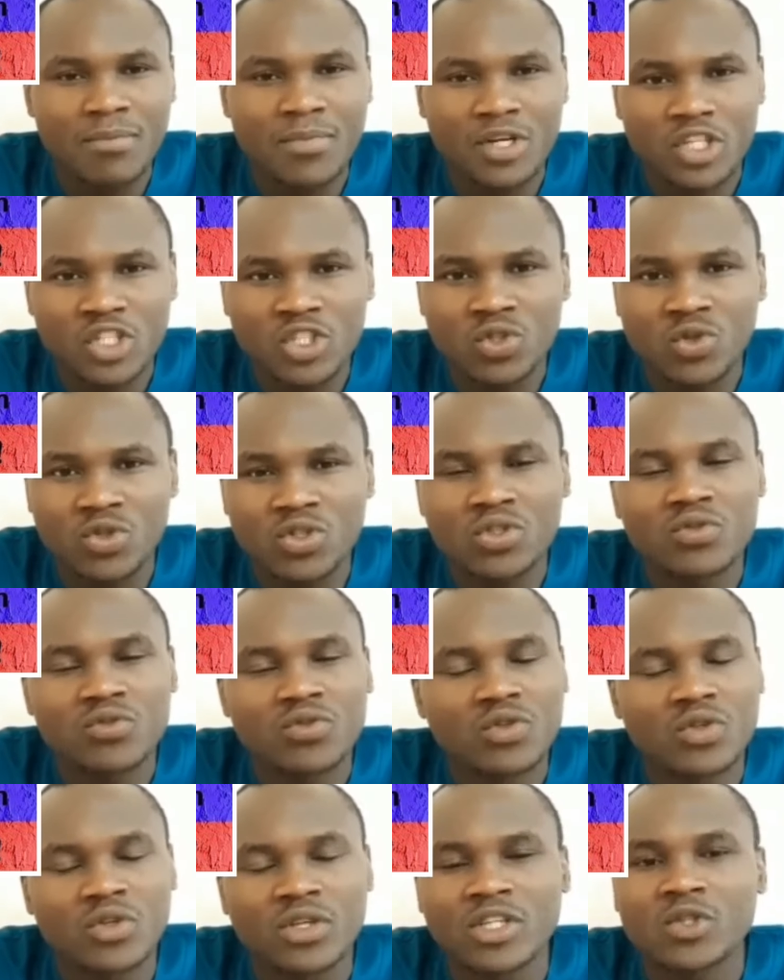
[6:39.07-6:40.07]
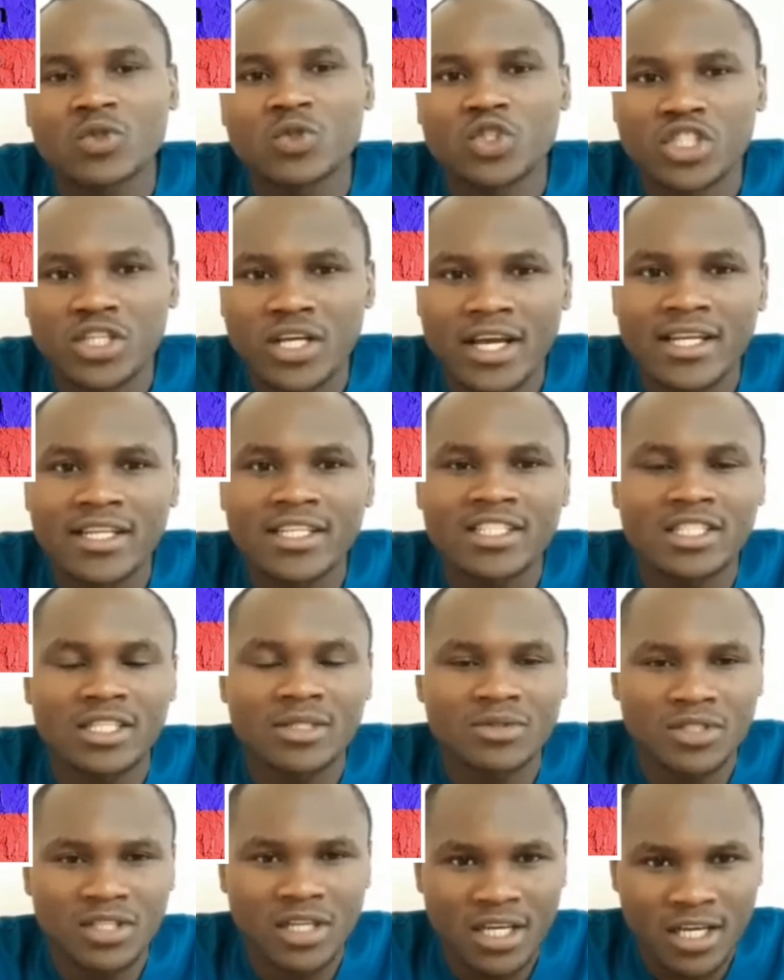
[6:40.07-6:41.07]
Please don't forget to share and
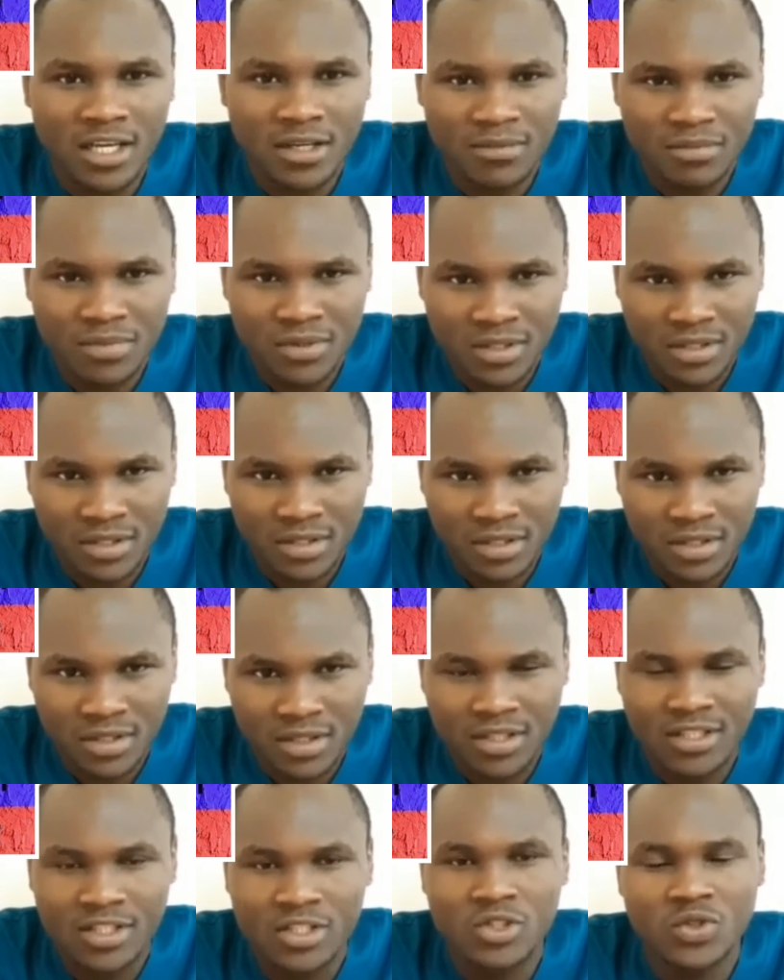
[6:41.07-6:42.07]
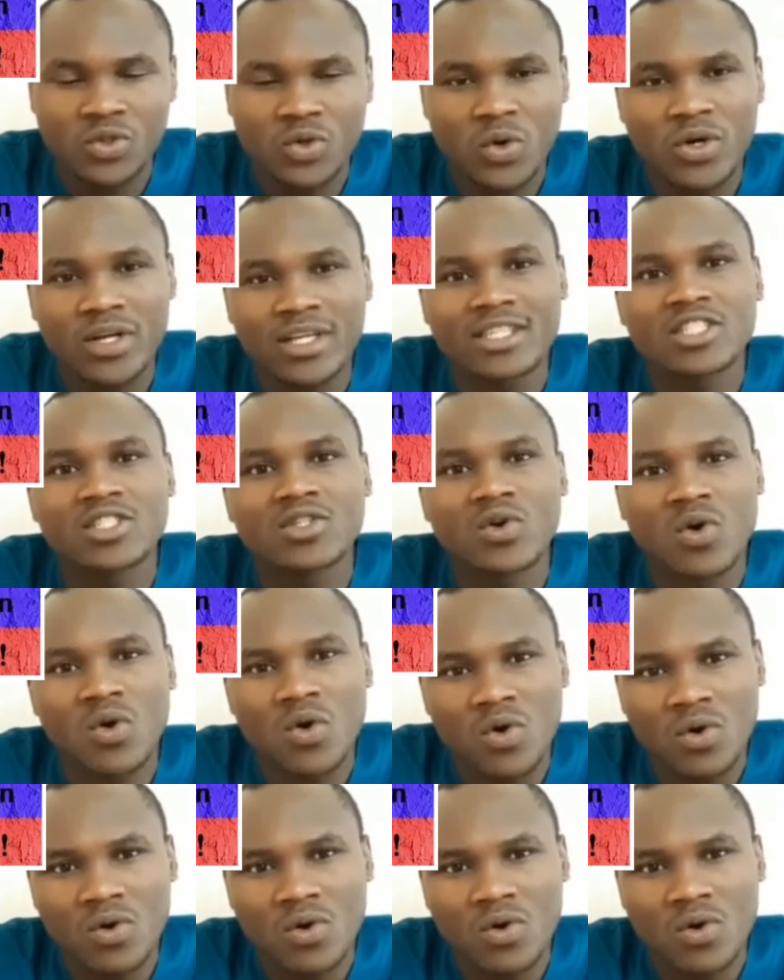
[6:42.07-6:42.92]
subscribe. So let's